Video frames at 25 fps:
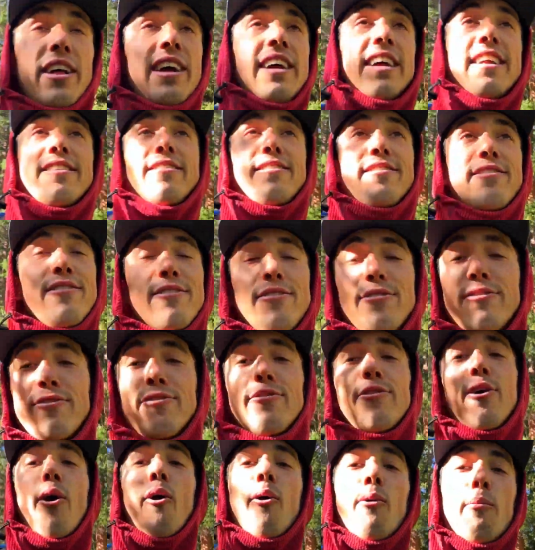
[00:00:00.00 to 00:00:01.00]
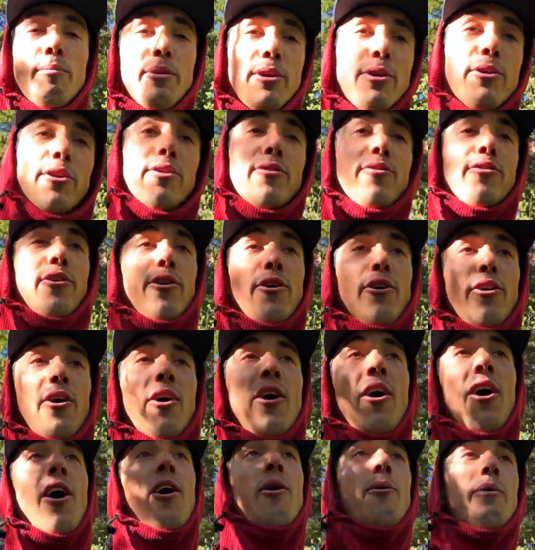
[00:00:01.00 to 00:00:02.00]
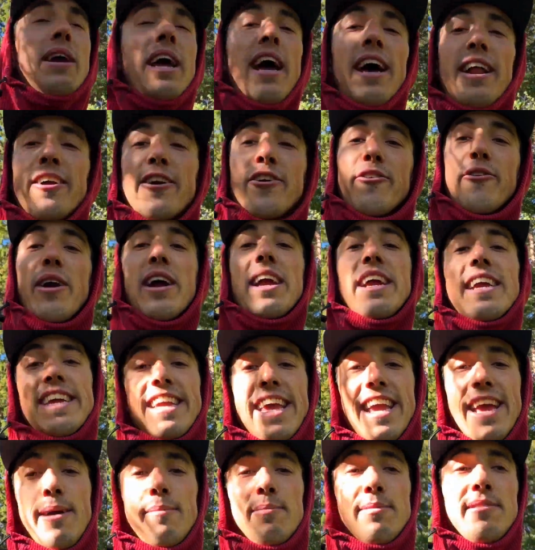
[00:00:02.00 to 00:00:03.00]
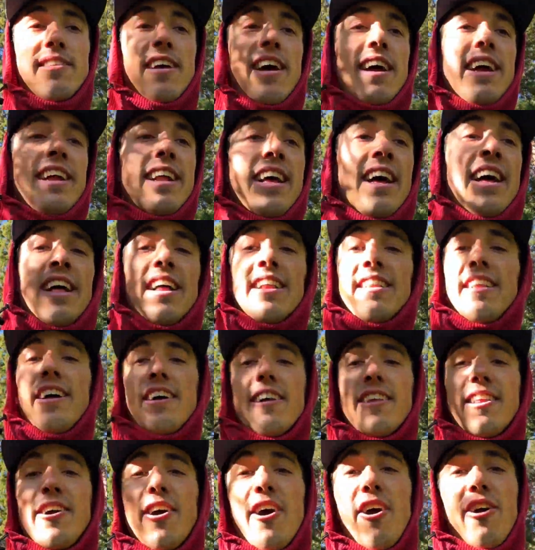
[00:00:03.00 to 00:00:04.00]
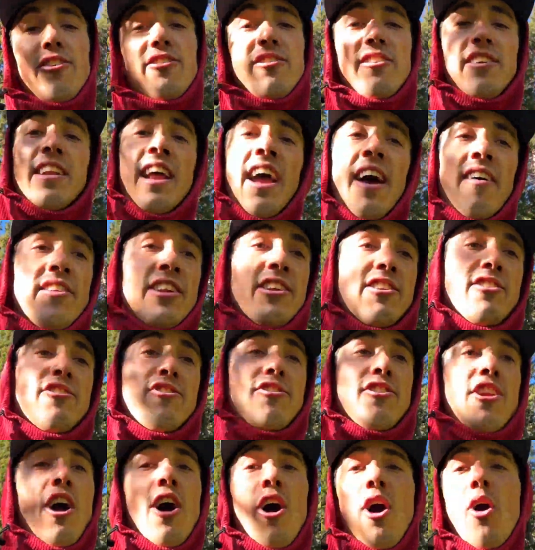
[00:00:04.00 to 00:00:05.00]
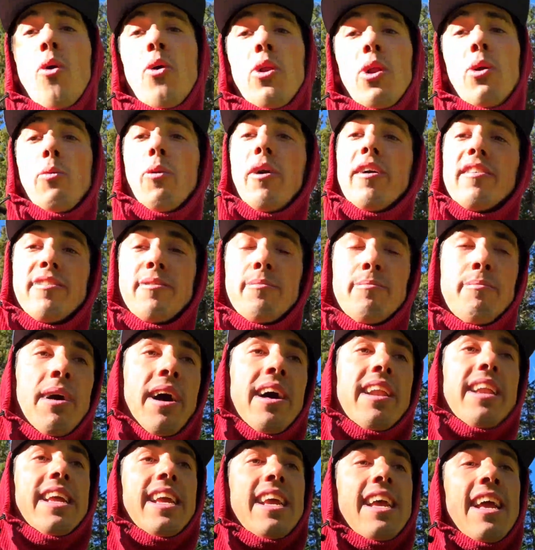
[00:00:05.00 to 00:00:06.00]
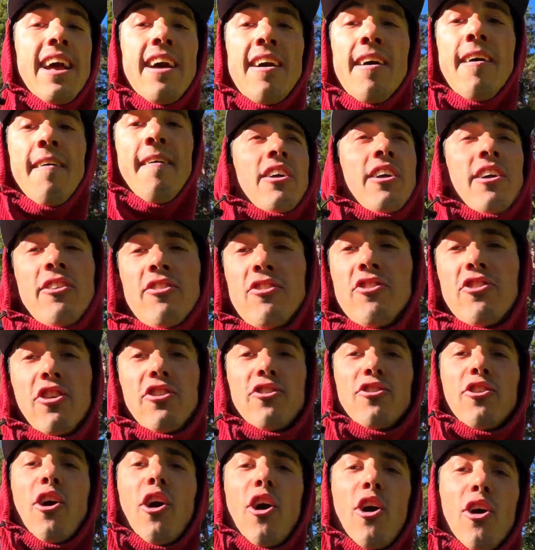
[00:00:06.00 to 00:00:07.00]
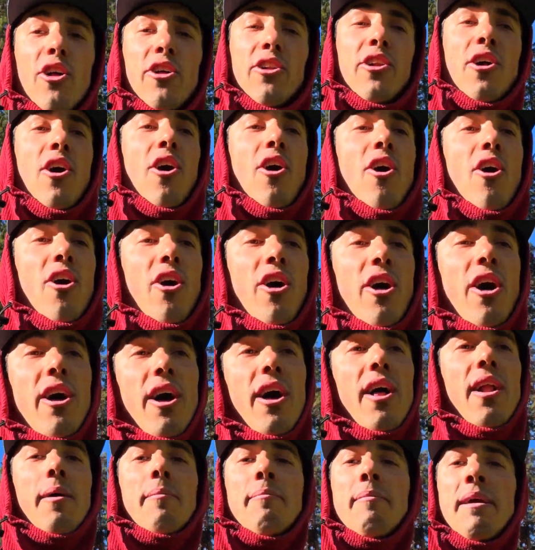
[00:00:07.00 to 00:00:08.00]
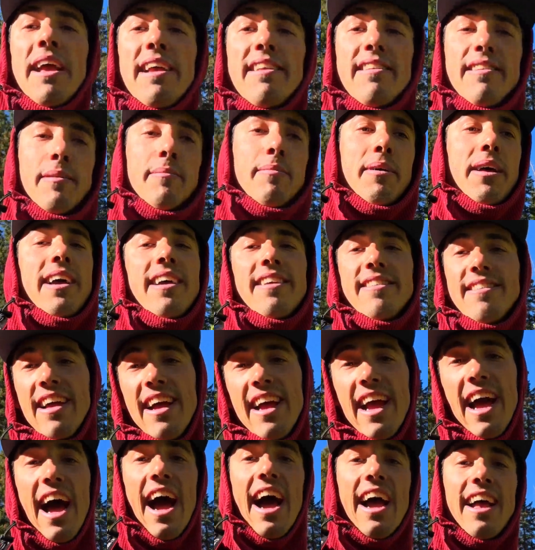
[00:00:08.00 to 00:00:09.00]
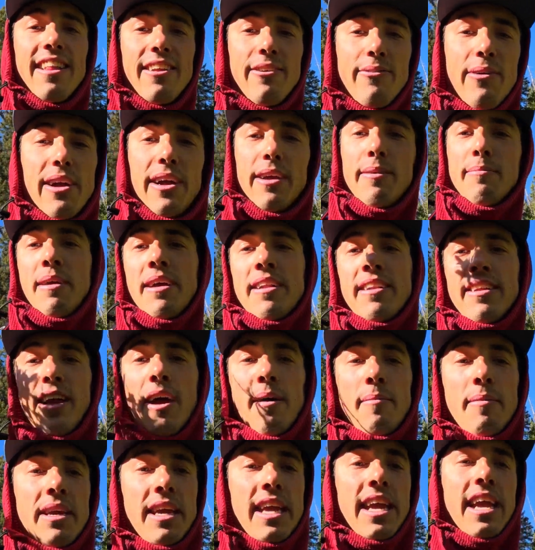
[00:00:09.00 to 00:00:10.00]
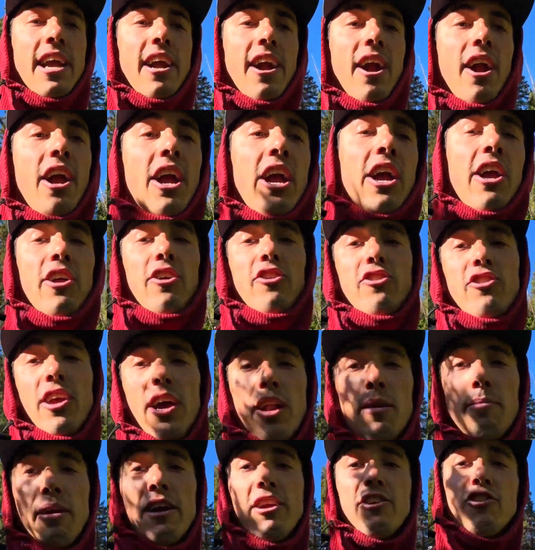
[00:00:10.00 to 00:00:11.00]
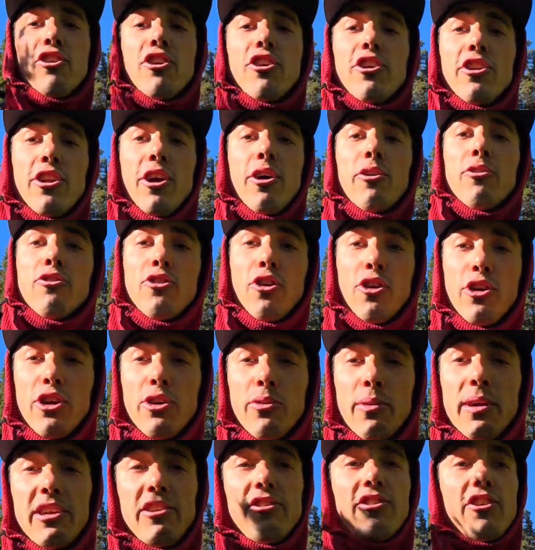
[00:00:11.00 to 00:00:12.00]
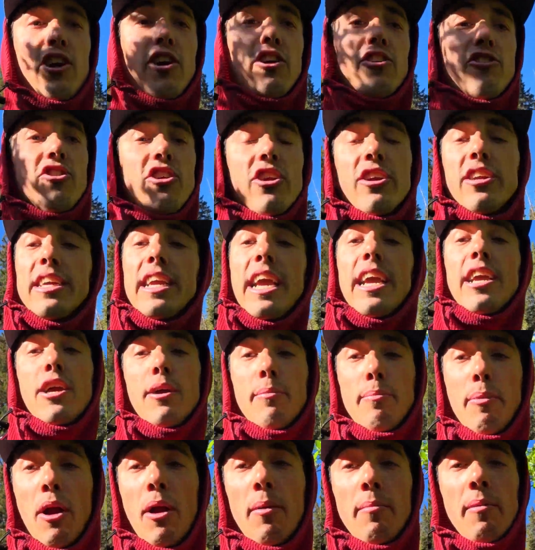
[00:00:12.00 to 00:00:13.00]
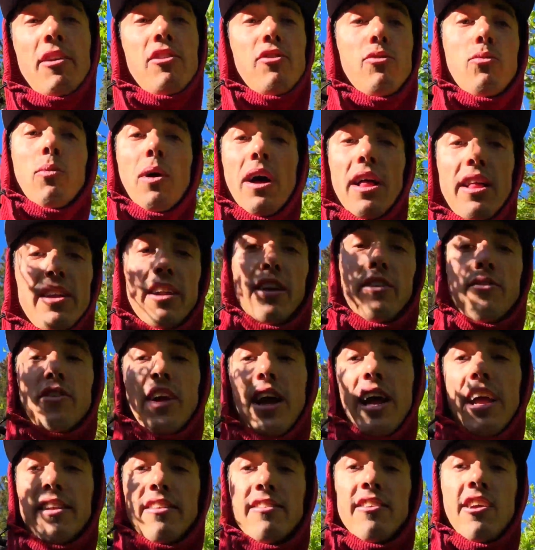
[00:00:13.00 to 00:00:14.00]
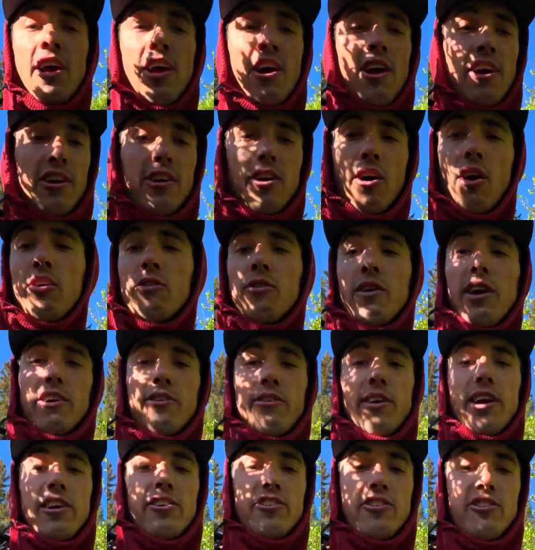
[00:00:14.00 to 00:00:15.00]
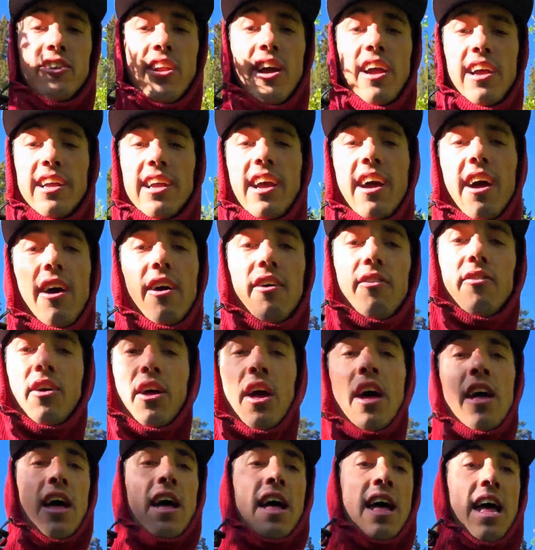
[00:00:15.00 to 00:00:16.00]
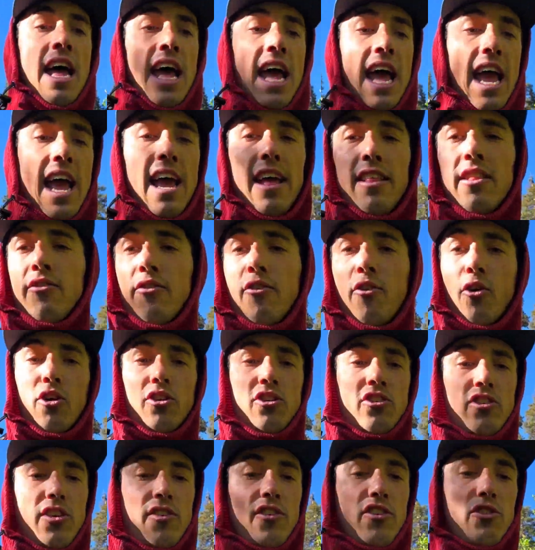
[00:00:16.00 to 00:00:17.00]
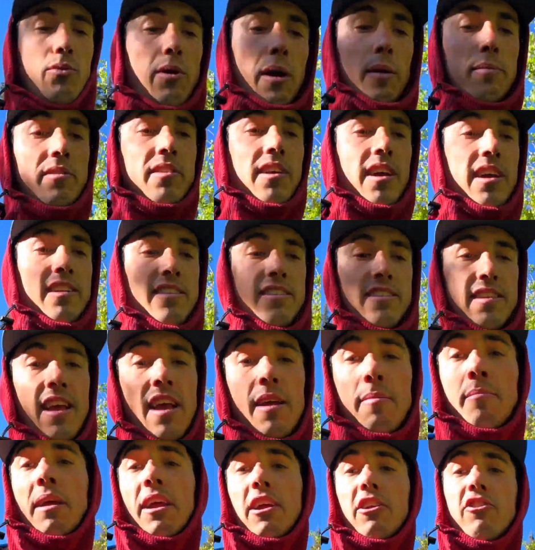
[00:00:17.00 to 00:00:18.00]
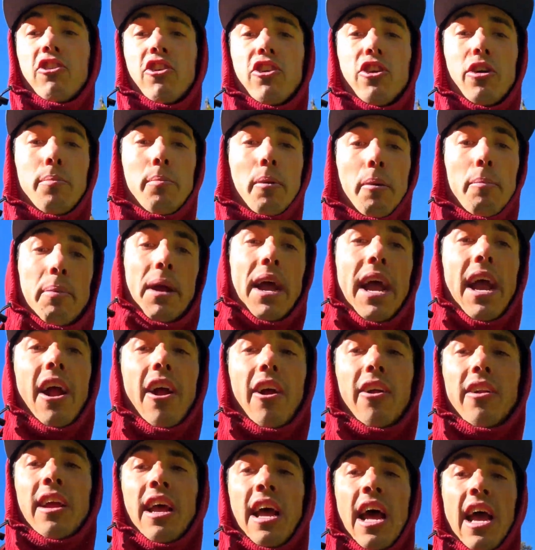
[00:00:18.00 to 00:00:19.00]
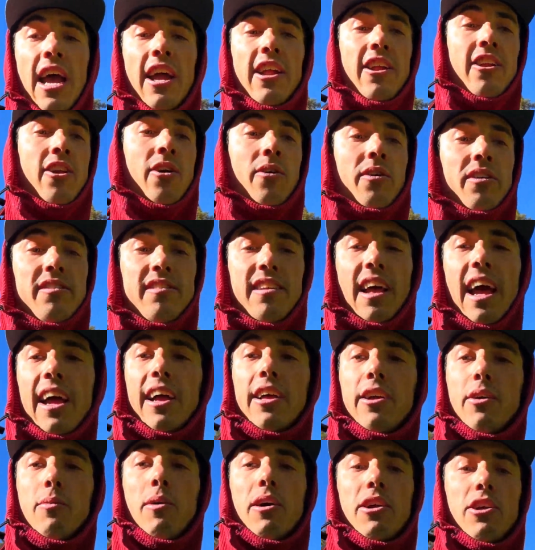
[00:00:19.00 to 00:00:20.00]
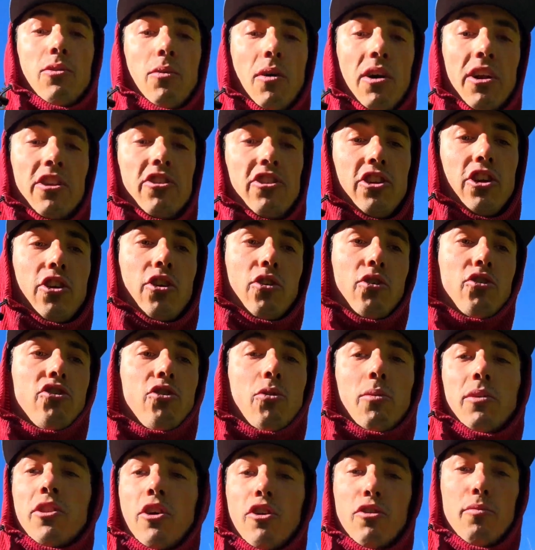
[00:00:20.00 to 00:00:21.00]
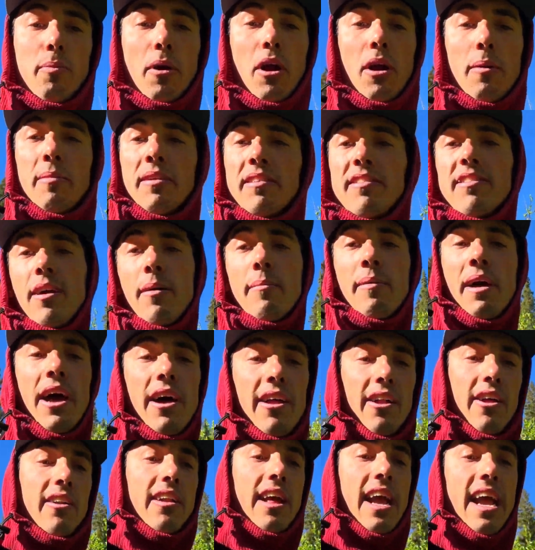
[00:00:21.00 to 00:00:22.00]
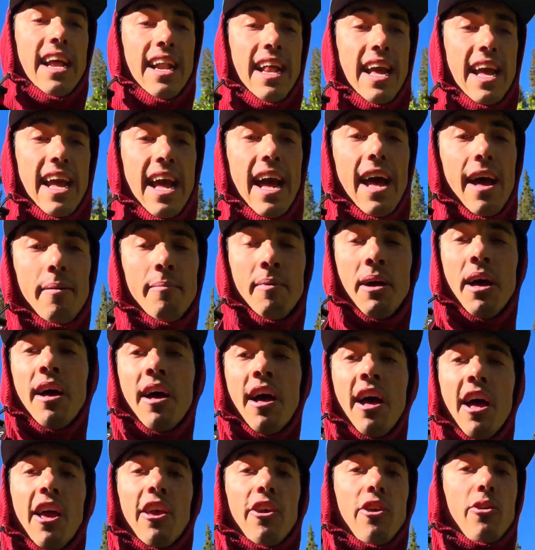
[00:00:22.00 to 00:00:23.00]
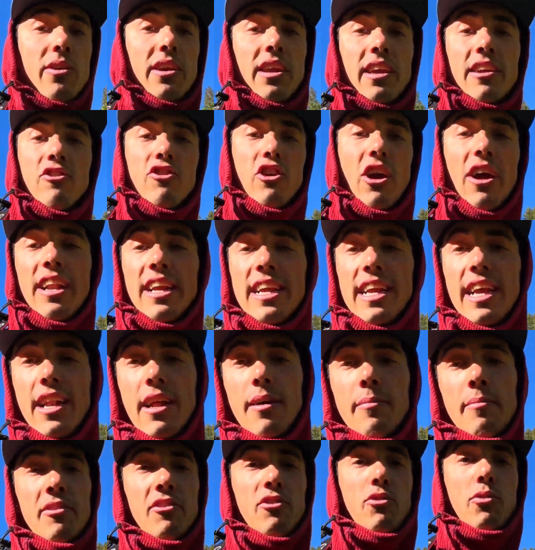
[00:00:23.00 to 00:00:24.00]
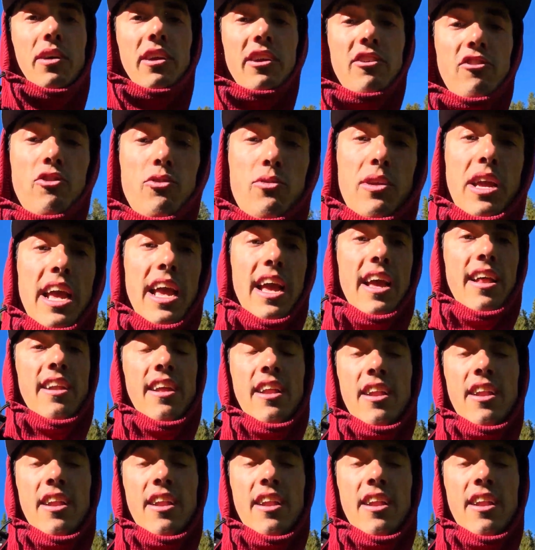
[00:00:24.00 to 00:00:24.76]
It's so beautiful. We had a great campsite. Luckily ours didn't have any snow and it wasn't muddy. Just all in all, an amazing place. I highly recommend coming here. You just got to make sure, do your research, get your permits well in advance, go on Recreation.gov and the Forest Service websites, and make sure you're prepared. You know exactly what you want to do. So when those permits come out on 8 a.m., you can try to get them as quick as you can.